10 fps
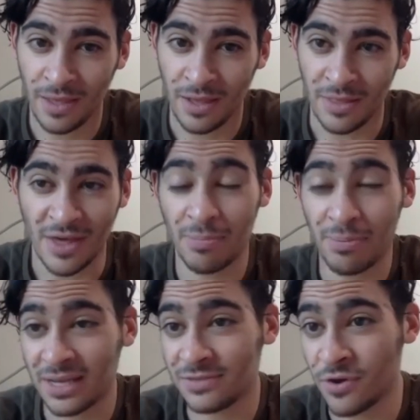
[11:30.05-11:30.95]
that that
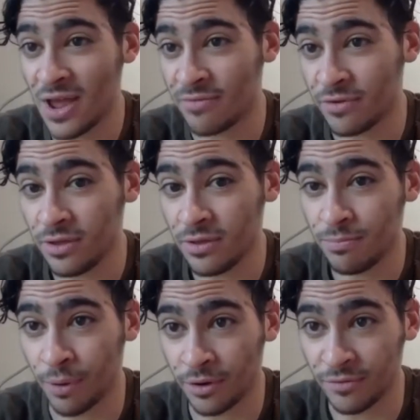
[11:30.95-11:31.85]
applies for every
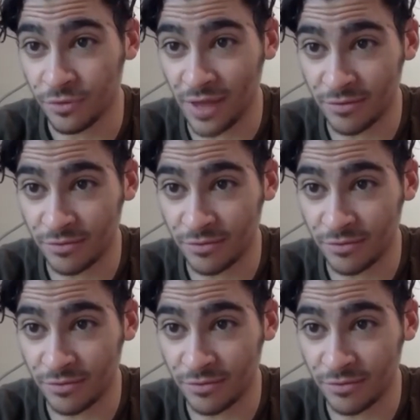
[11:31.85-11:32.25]
part of your life.